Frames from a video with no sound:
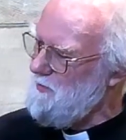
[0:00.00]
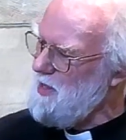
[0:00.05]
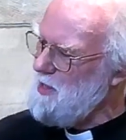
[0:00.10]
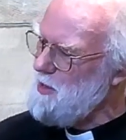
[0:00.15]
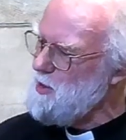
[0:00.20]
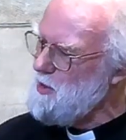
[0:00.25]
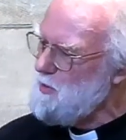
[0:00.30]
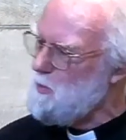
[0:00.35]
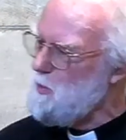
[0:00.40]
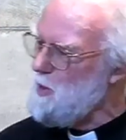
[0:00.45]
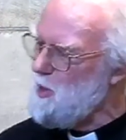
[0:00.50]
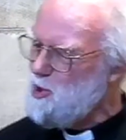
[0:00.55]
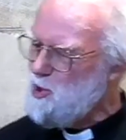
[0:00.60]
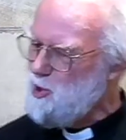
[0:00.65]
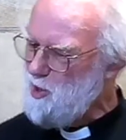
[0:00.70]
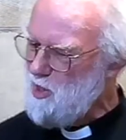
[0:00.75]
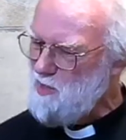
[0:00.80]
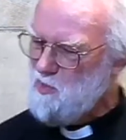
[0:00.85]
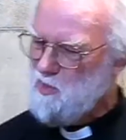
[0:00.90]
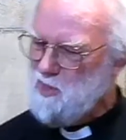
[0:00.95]
that's where
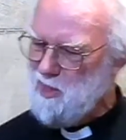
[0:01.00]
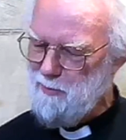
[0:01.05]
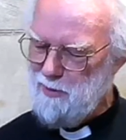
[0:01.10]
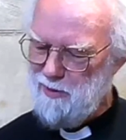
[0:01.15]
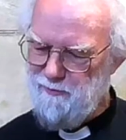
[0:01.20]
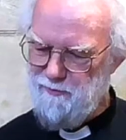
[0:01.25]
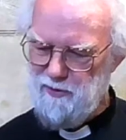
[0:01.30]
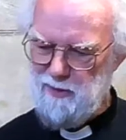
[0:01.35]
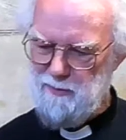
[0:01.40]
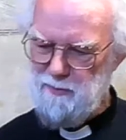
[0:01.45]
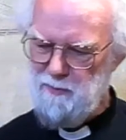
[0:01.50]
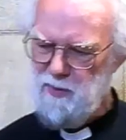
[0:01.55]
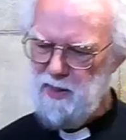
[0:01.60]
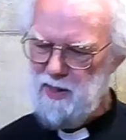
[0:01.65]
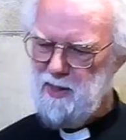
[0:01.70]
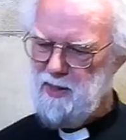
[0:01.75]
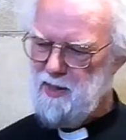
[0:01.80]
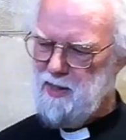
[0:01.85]
she's coming from.